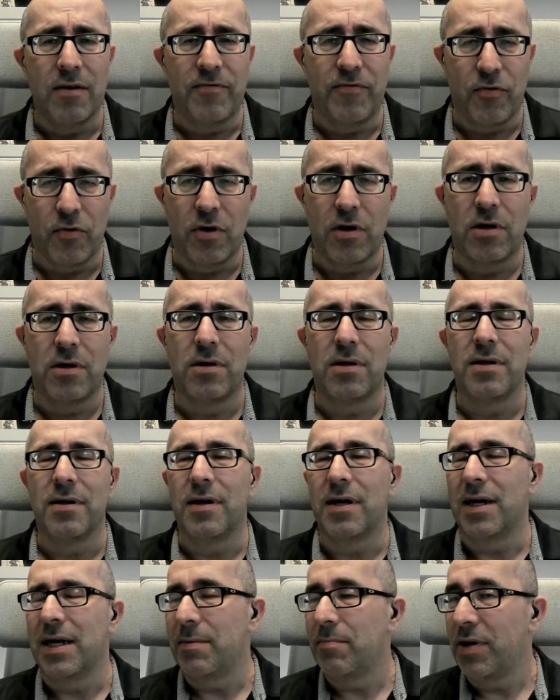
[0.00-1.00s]
for
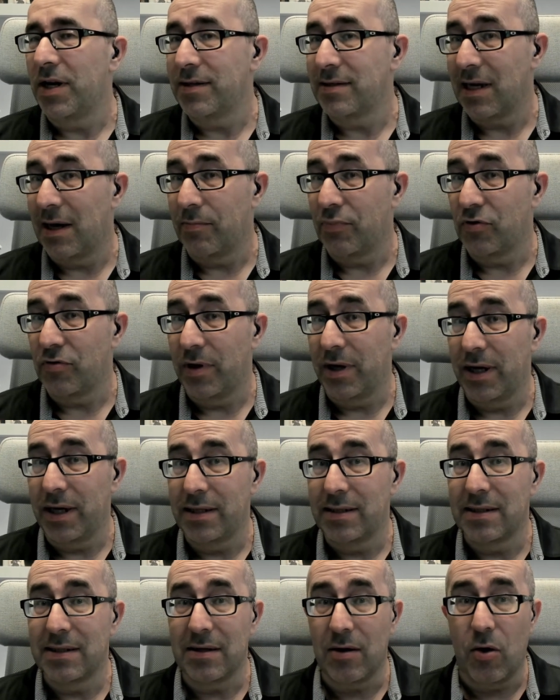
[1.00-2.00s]
in-place
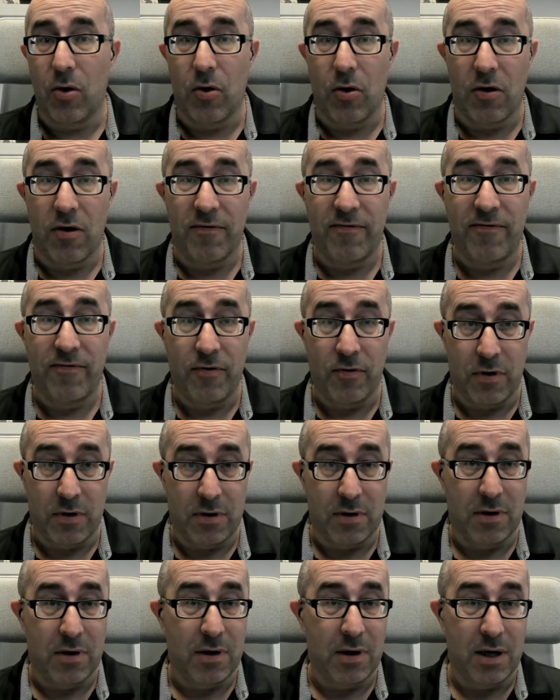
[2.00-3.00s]
upgrades or
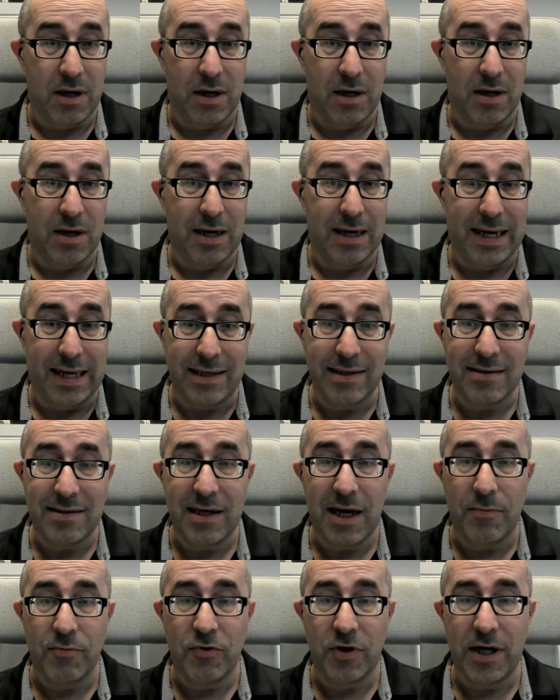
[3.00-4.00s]
for
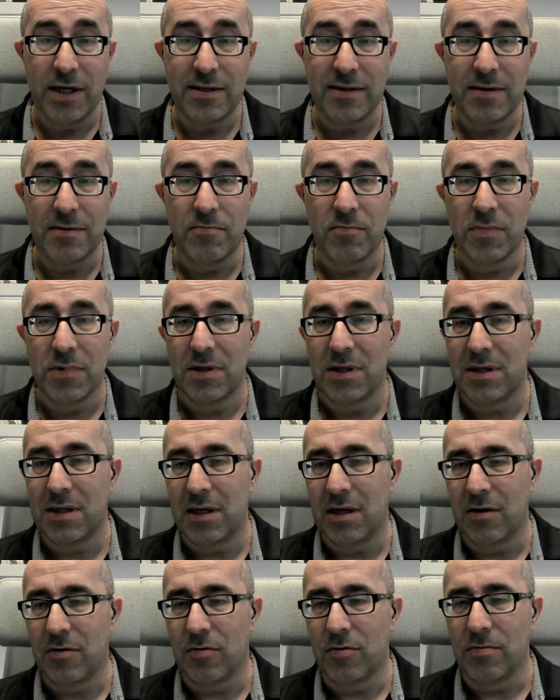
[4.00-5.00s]
legacy upgrades?
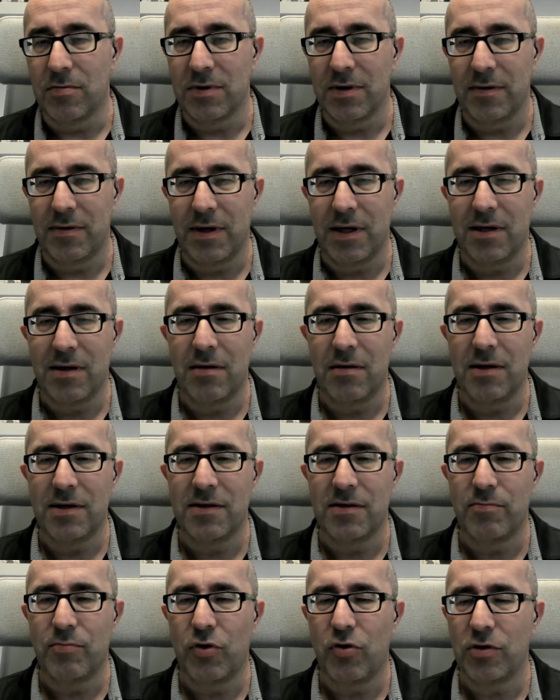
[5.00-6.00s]
So the currently
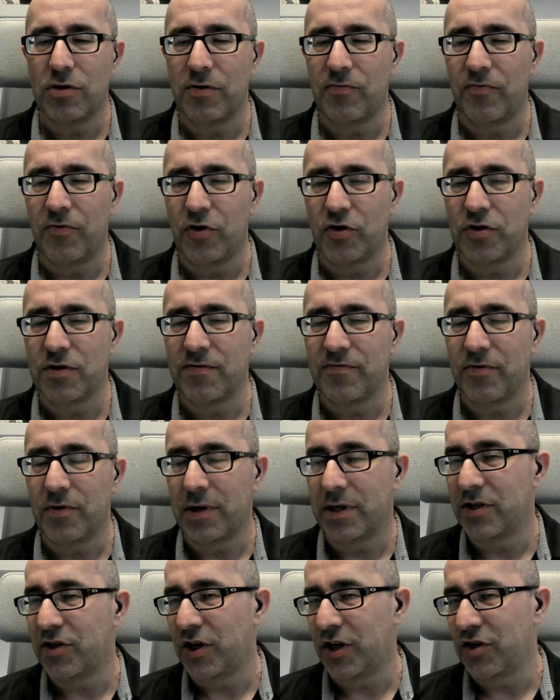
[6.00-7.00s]
supported versions
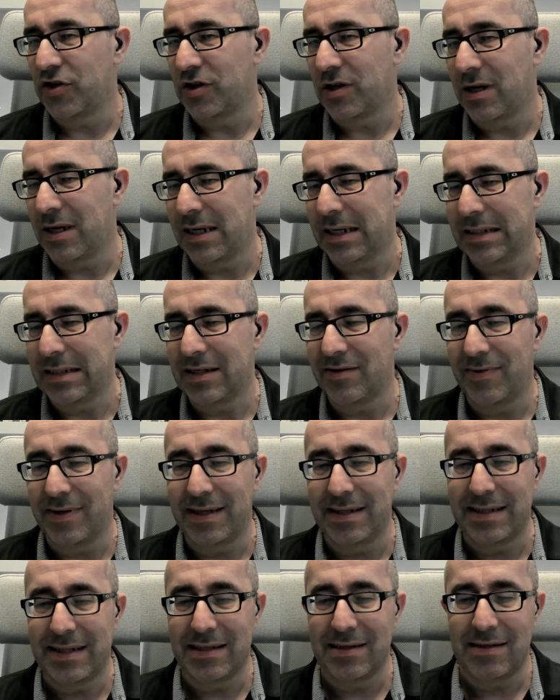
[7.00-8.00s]
for Exchange are
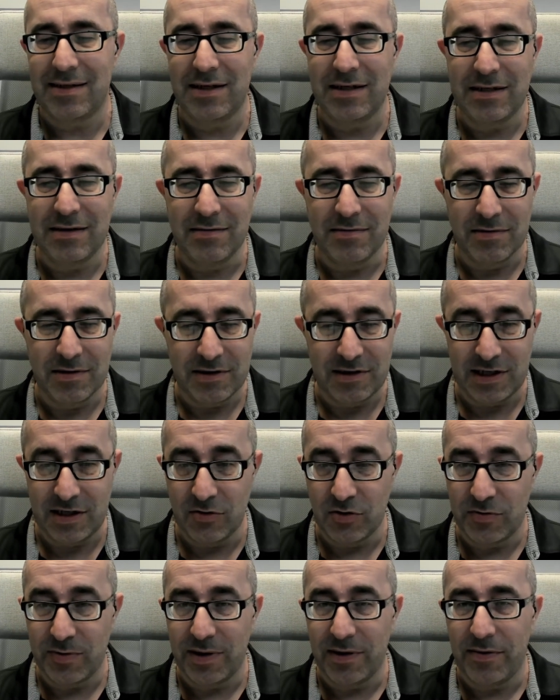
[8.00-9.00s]
2016
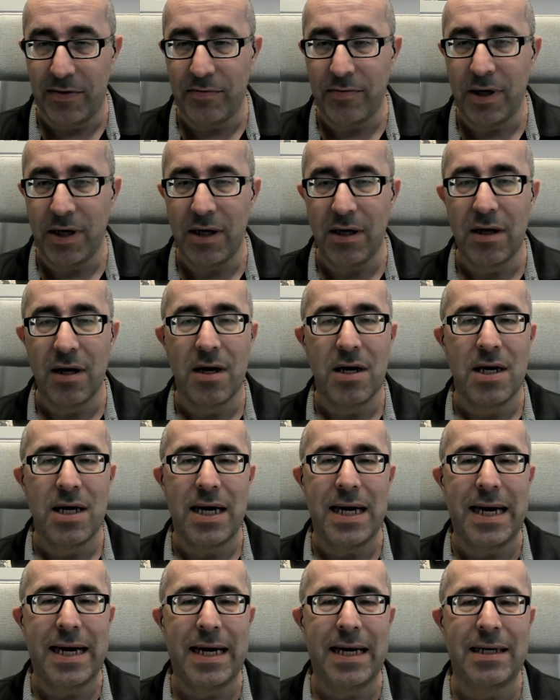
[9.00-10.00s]
CO23
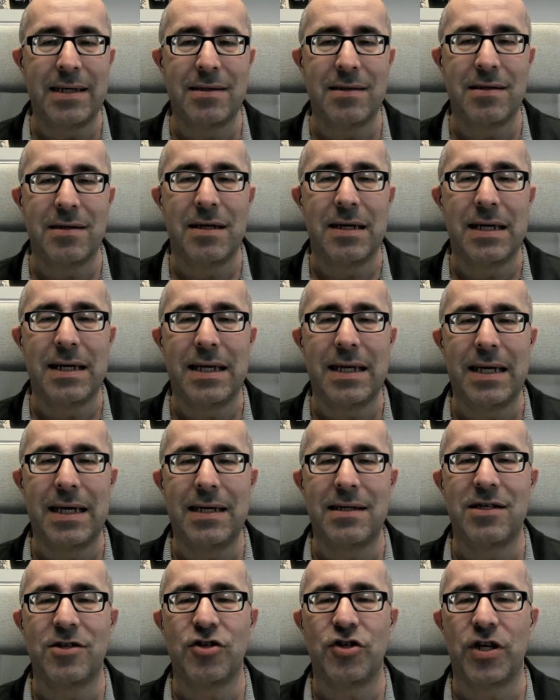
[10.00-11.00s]
and
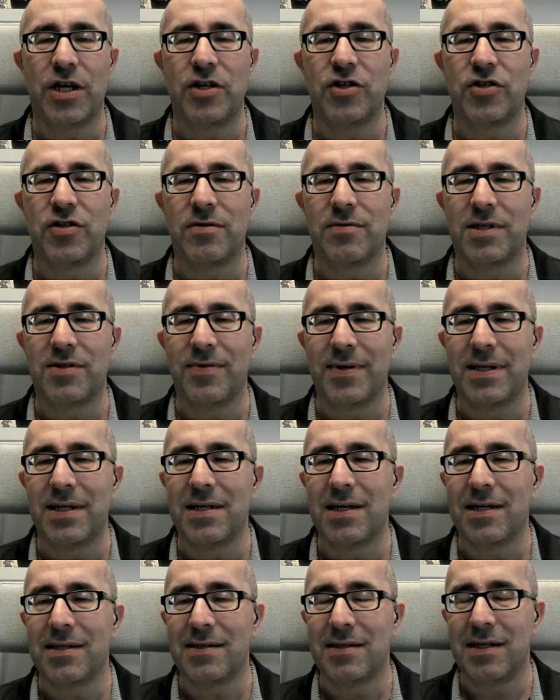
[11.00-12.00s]
Exchange Server
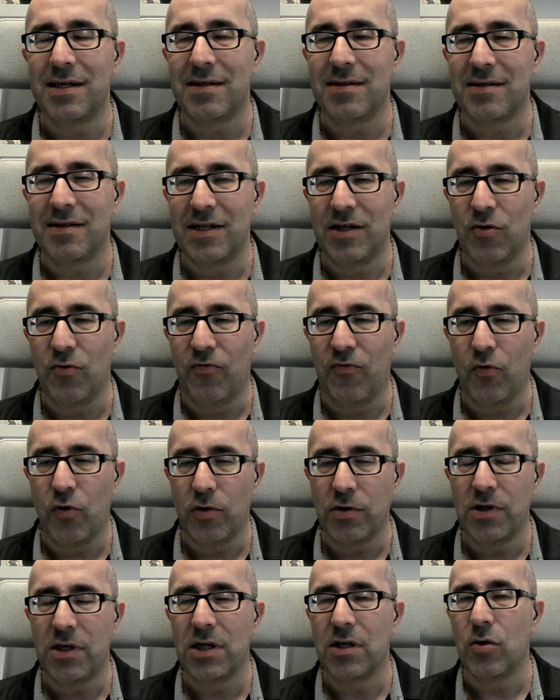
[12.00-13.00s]
2019
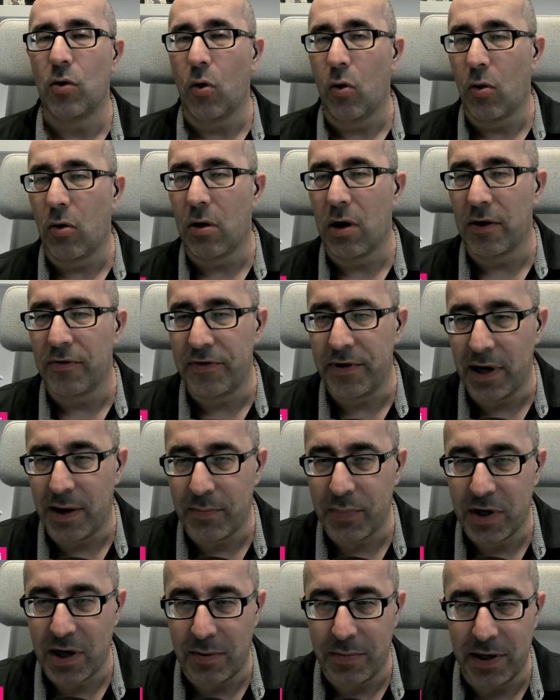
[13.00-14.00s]
CO14 or the
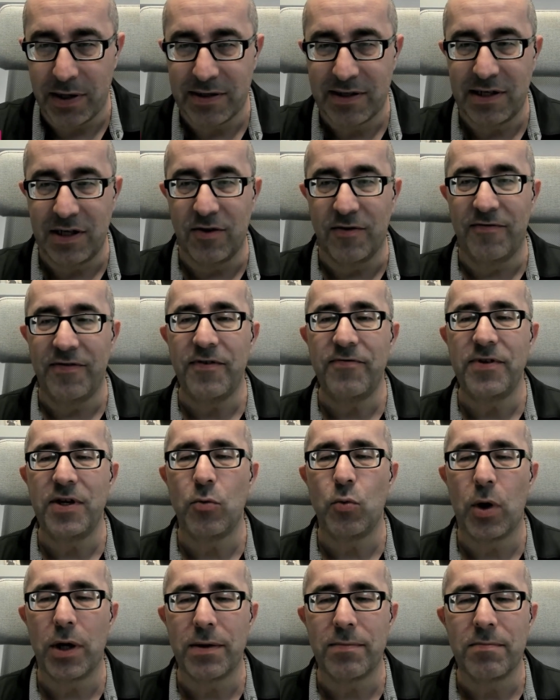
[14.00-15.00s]
upcoming
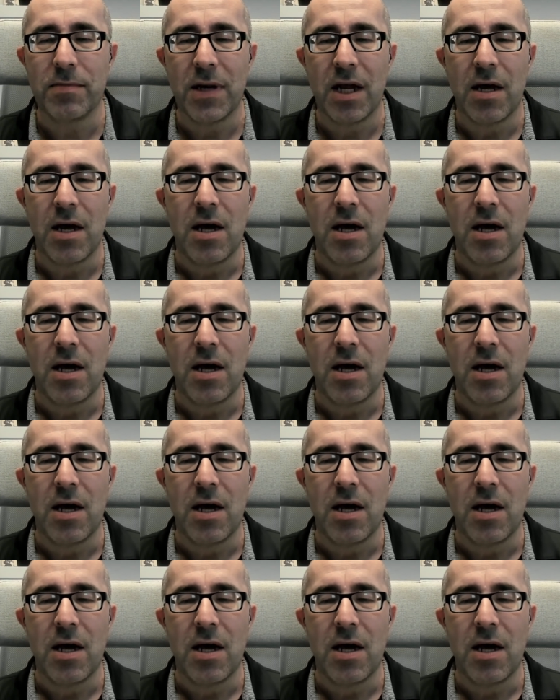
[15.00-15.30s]
CO15 one.